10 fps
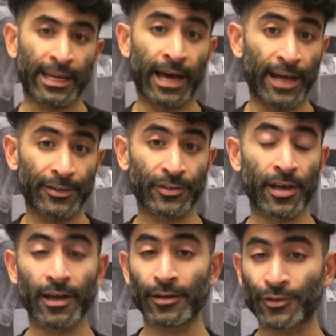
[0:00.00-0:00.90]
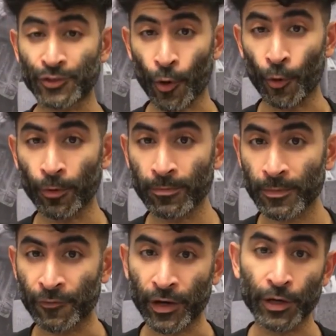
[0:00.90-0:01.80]
Hey guys, so
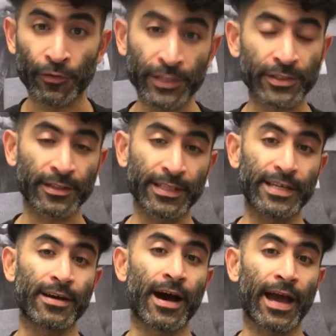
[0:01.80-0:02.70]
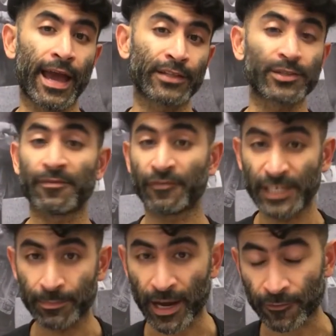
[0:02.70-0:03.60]
very recently I had some
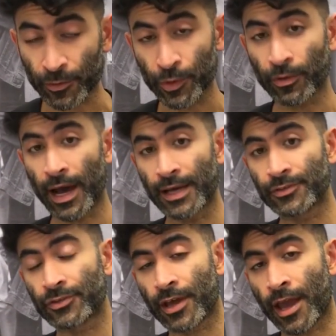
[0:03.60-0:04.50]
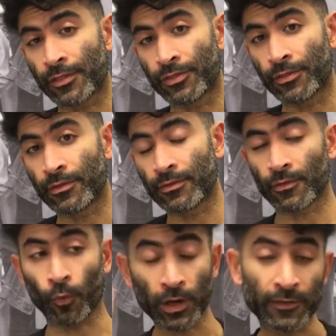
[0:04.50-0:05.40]
feedback from you guys, and
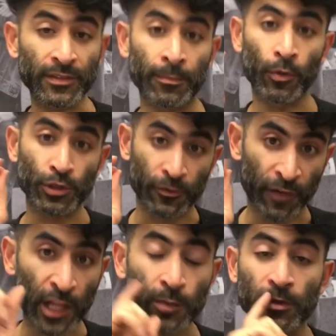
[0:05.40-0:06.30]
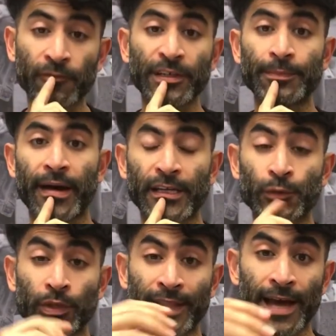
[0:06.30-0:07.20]
one of the most valuable
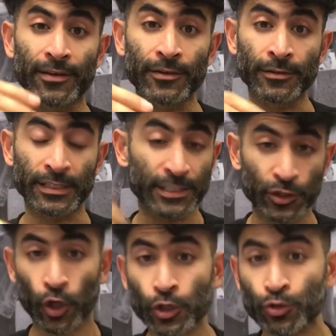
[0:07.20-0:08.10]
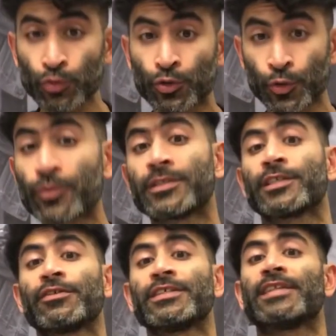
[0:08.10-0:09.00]
feedbacks were that the testosterone truth
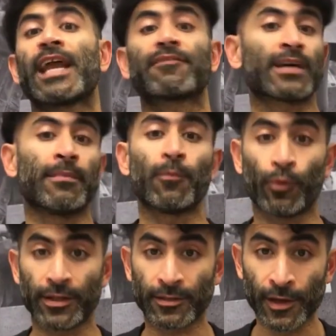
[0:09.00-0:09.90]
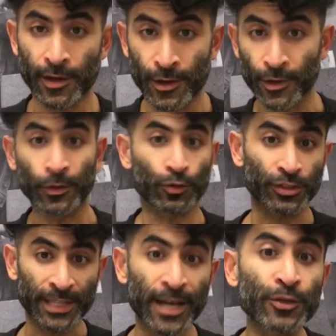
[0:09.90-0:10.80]
series that I've come up with,
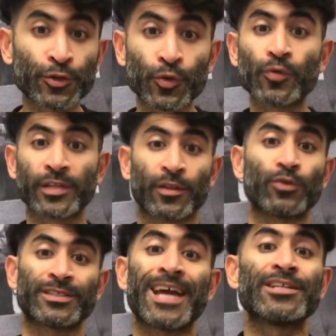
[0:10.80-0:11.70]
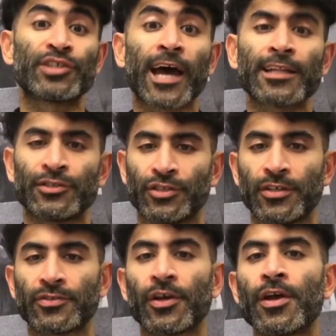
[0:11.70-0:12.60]
those 10 truths and those 10
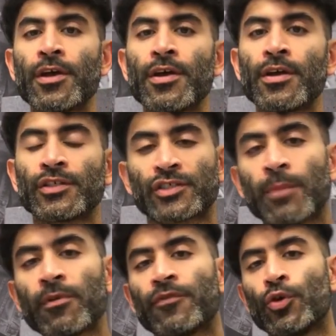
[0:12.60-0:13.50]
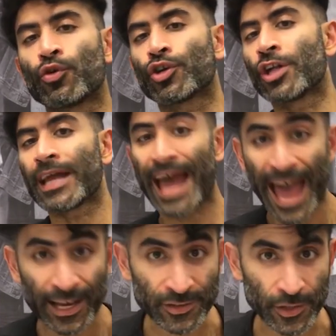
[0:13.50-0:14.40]
challenges, some of you could
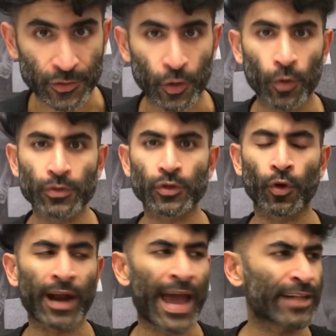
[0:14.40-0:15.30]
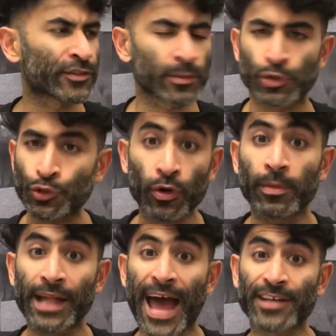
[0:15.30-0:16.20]
not access those or had some
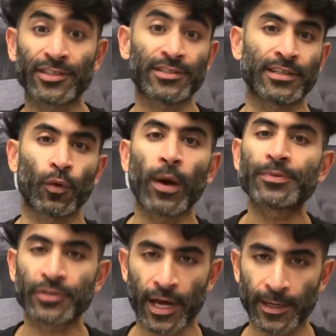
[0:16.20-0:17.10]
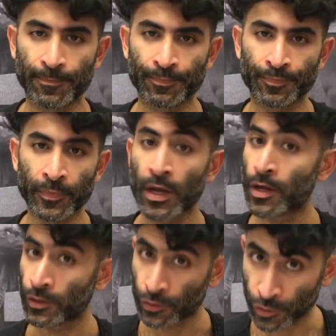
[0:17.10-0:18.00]
trouble accessing the website.
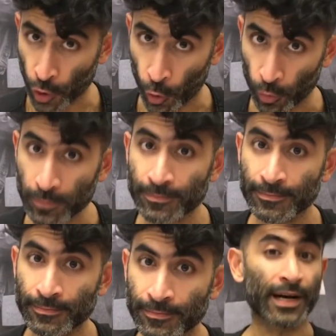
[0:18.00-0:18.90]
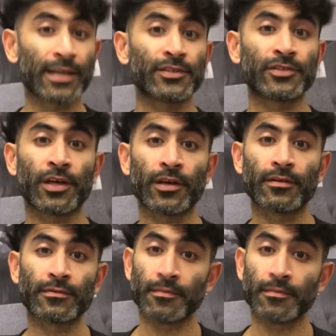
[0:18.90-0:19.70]
So, because